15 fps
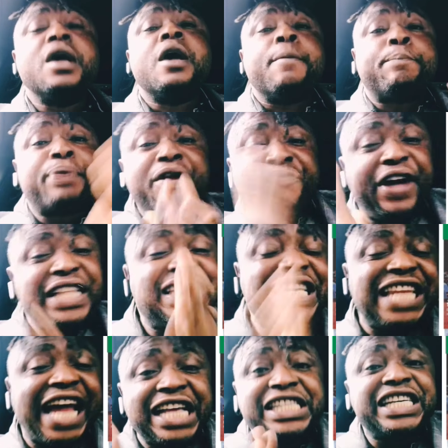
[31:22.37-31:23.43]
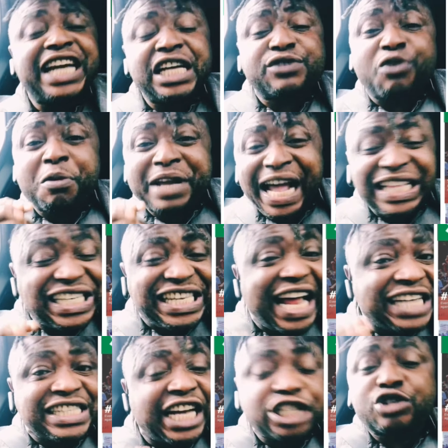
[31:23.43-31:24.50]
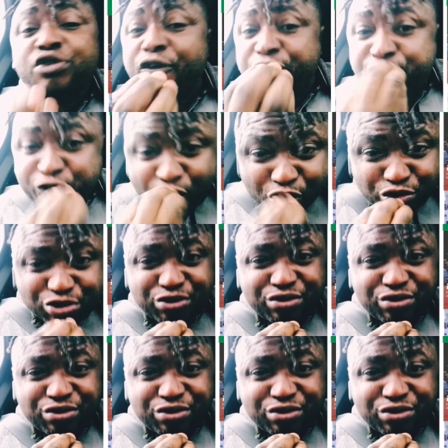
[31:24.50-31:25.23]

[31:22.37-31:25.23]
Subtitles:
preventing Nigerians from getting access to food.